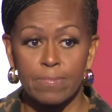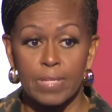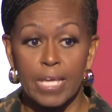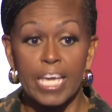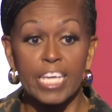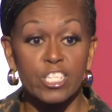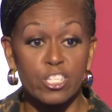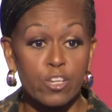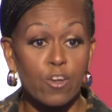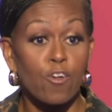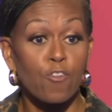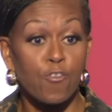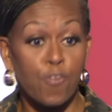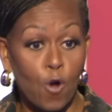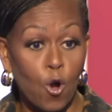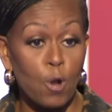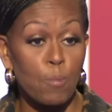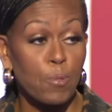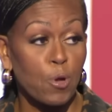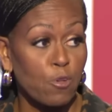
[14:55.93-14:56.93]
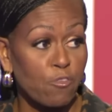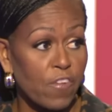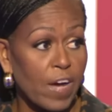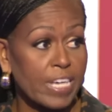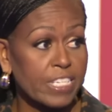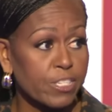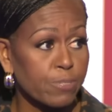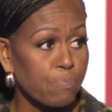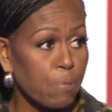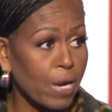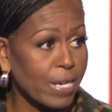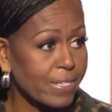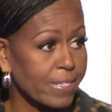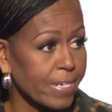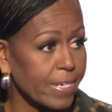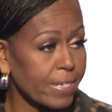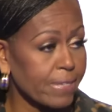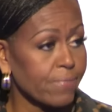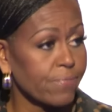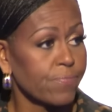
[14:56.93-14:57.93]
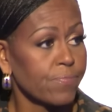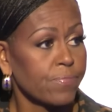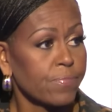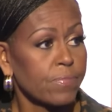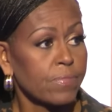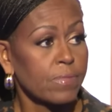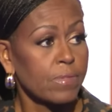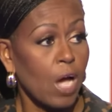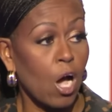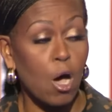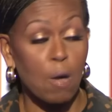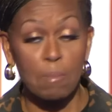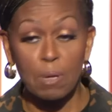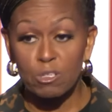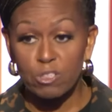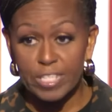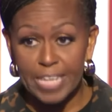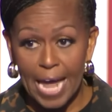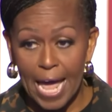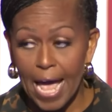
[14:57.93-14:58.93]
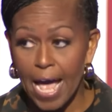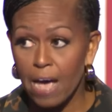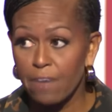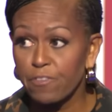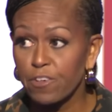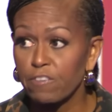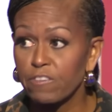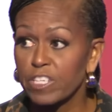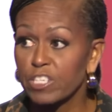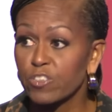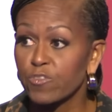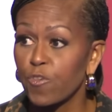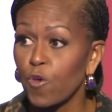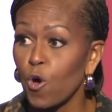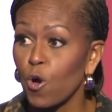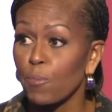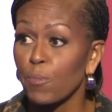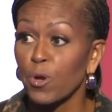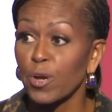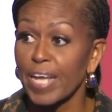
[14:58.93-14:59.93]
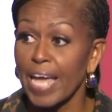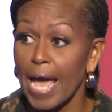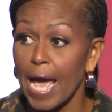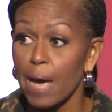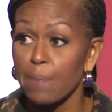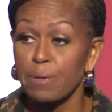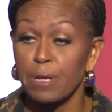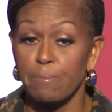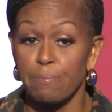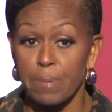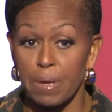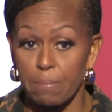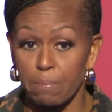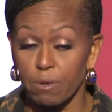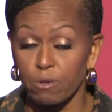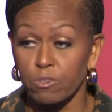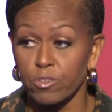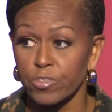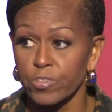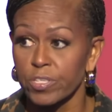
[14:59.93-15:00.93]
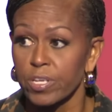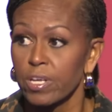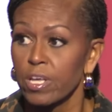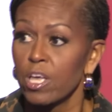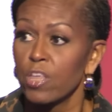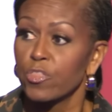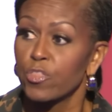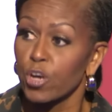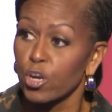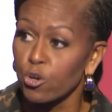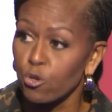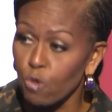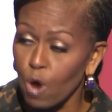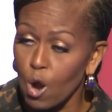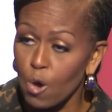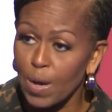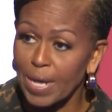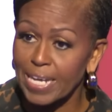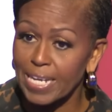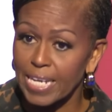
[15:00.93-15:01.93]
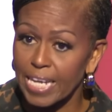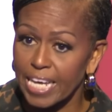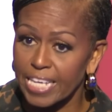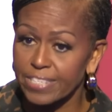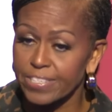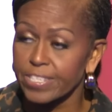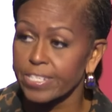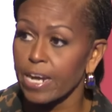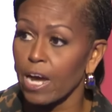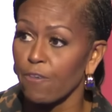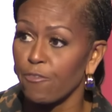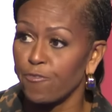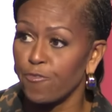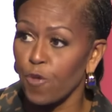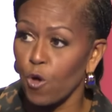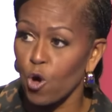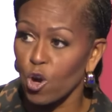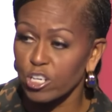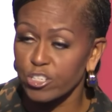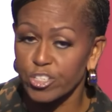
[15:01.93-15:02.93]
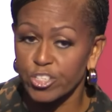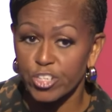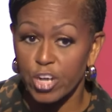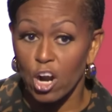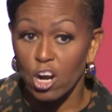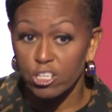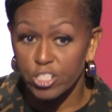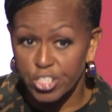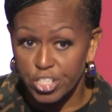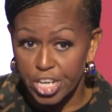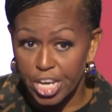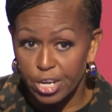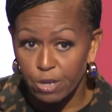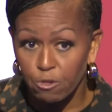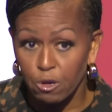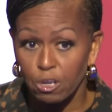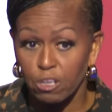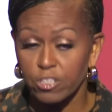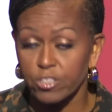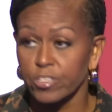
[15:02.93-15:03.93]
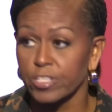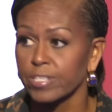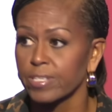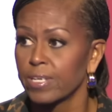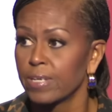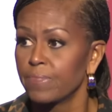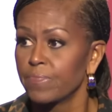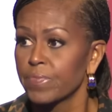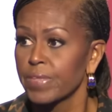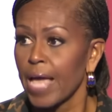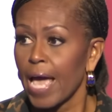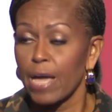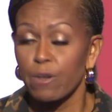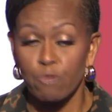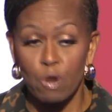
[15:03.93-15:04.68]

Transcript: His former vice president, almost half of his former cabinet members, the growing list of four-star generals and